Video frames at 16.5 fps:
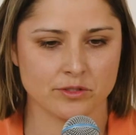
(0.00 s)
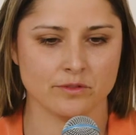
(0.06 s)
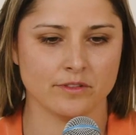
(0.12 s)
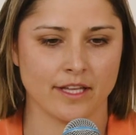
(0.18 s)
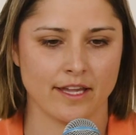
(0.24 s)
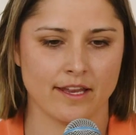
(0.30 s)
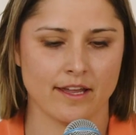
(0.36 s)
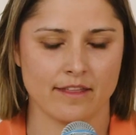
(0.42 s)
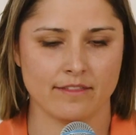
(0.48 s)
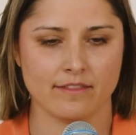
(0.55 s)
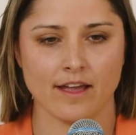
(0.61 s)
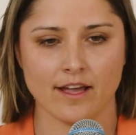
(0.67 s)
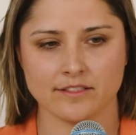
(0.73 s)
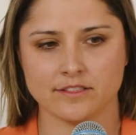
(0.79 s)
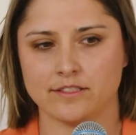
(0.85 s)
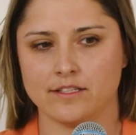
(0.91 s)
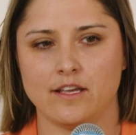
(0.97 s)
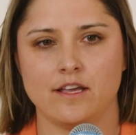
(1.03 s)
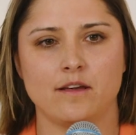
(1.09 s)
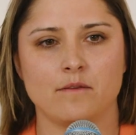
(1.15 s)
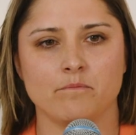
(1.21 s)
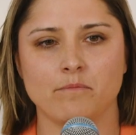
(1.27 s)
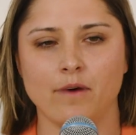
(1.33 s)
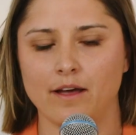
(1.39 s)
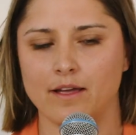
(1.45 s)
late. And that's
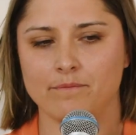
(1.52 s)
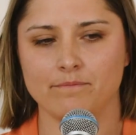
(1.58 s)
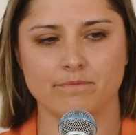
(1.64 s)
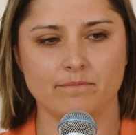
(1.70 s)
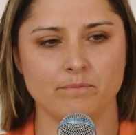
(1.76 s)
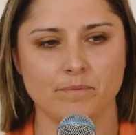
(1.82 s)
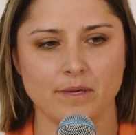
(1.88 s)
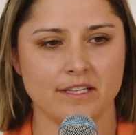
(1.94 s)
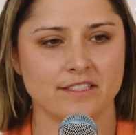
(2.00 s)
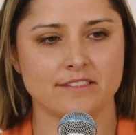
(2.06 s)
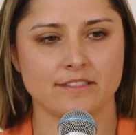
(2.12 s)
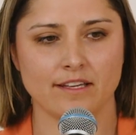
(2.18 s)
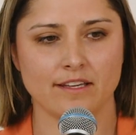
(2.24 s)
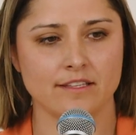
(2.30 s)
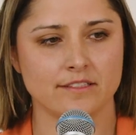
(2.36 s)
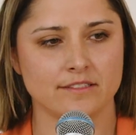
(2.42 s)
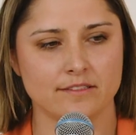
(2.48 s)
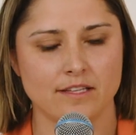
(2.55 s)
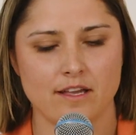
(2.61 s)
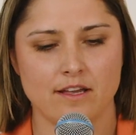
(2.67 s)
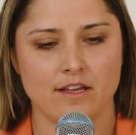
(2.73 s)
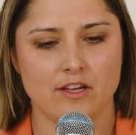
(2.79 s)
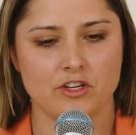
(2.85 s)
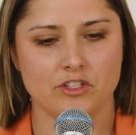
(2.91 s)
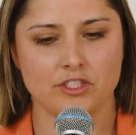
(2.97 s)
my biggest thing is
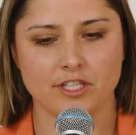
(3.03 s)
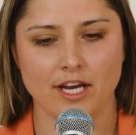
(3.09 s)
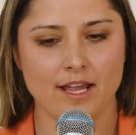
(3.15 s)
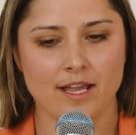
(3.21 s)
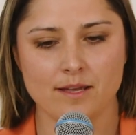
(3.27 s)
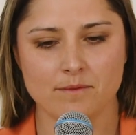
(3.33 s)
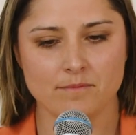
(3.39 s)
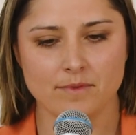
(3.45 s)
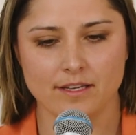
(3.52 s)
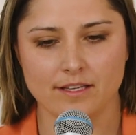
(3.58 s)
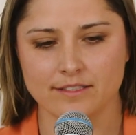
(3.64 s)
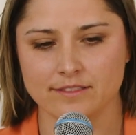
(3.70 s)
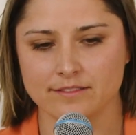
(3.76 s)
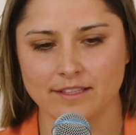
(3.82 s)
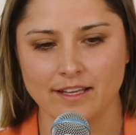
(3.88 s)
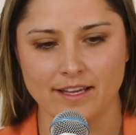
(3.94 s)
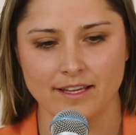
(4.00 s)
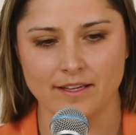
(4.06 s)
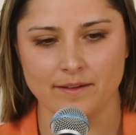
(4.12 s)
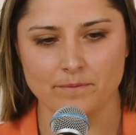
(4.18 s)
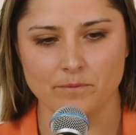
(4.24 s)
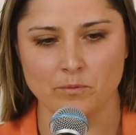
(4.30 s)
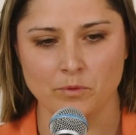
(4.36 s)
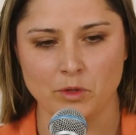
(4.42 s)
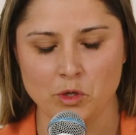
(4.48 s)
shame is
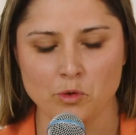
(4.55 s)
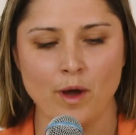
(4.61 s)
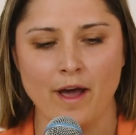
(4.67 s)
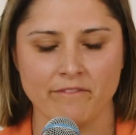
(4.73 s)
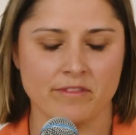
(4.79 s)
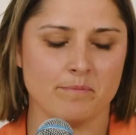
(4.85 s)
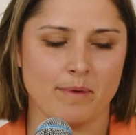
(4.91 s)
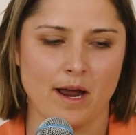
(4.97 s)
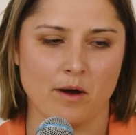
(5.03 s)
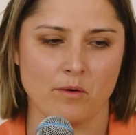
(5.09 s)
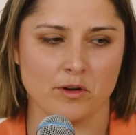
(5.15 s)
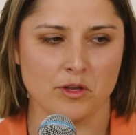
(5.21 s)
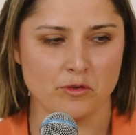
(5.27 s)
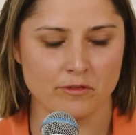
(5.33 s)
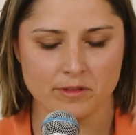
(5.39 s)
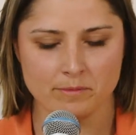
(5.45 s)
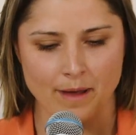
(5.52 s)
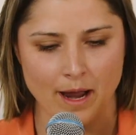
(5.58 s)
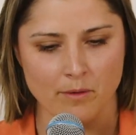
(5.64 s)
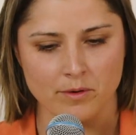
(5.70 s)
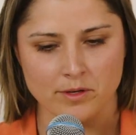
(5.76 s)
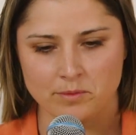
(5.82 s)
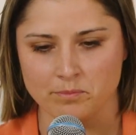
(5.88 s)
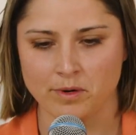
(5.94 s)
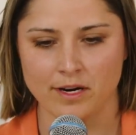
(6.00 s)
you have the power. You have the
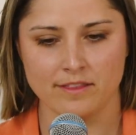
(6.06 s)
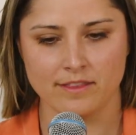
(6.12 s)
power to break